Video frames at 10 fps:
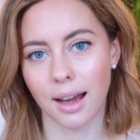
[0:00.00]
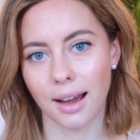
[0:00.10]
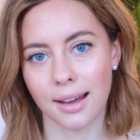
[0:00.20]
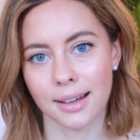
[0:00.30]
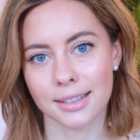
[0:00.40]

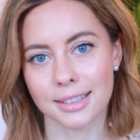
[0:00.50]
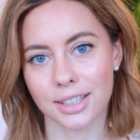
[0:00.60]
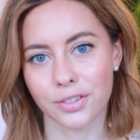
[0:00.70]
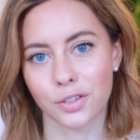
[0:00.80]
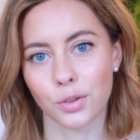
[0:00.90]
And
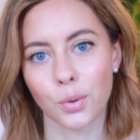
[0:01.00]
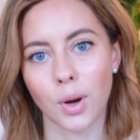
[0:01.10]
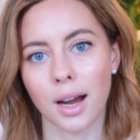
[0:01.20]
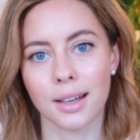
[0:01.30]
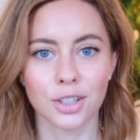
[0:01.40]
if you
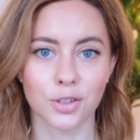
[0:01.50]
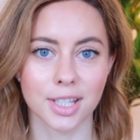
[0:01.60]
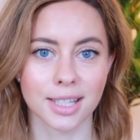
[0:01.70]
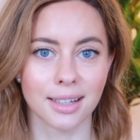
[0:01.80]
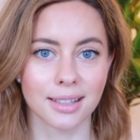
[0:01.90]
are
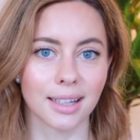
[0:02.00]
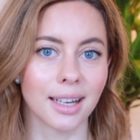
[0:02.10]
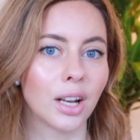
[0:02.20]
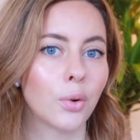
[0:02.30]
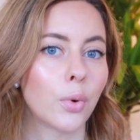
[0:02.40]
interested
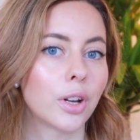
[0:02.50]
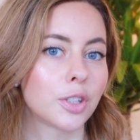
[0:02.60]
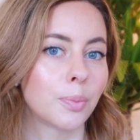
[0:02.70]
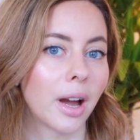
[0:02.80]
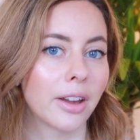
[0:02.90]
in
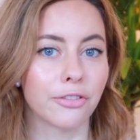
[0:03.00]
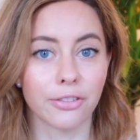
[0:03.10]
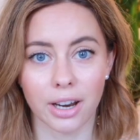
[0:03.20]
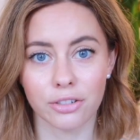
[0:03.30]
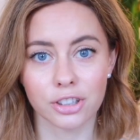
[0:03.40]
what my
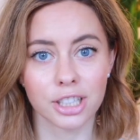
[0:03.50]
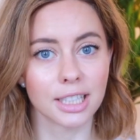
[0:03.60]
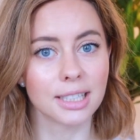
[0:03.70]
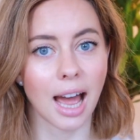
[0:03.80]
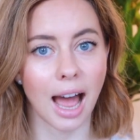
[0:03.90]

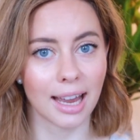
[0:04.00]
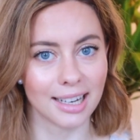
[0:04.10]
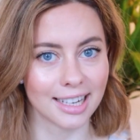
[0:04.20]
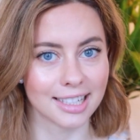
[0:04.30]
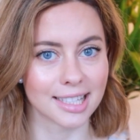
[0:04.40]
favorite
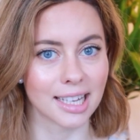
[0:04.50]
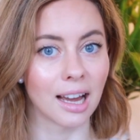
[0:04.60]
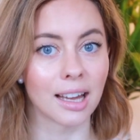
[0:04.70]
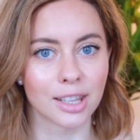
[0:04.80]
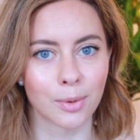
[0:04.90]
highlighters
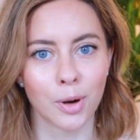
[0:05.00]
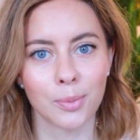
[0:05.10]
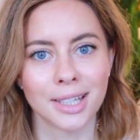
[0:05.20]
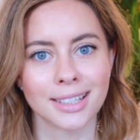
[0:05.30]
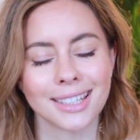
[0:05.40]
are at the
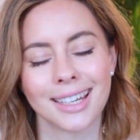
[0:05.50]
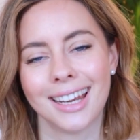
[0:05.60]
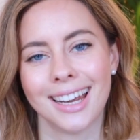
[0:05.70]
moment,